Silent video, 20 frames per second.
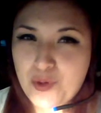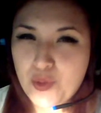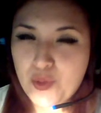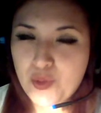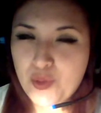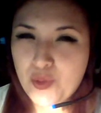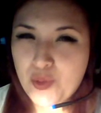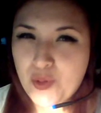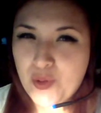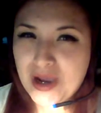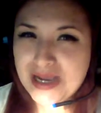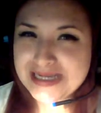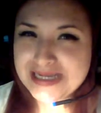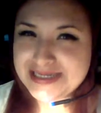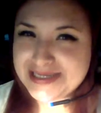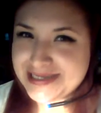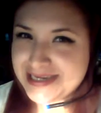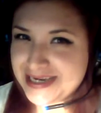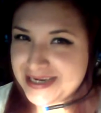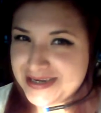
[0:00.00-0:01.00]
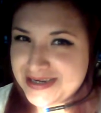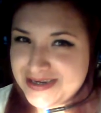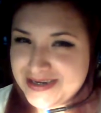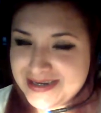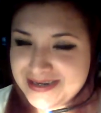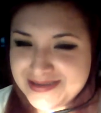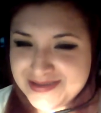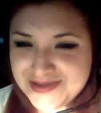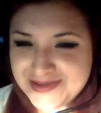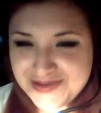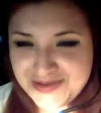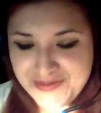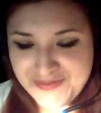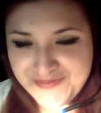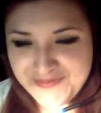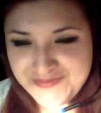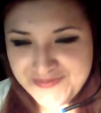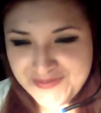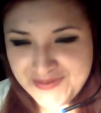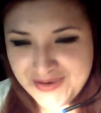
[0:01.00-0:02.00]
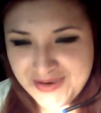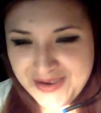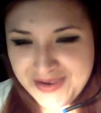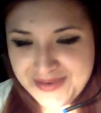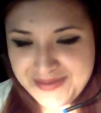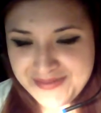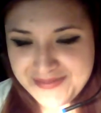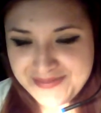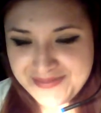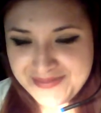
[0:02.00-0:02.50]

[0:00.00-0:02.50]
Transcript: quite tired so far